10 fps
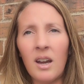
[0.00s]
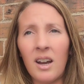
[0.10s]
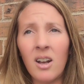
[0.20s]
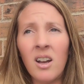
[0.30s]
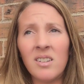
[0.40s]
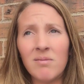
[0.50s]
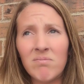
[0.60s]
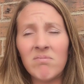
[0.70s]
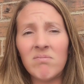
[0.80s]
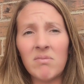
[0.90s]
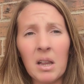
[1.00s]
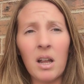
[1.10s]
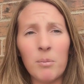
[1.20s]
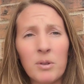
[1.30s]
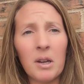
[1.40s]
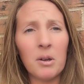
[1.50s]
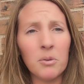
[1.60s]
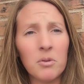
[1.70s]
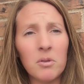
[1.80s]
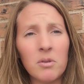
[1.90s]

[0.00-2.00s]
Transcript: I got a lot of potatoes.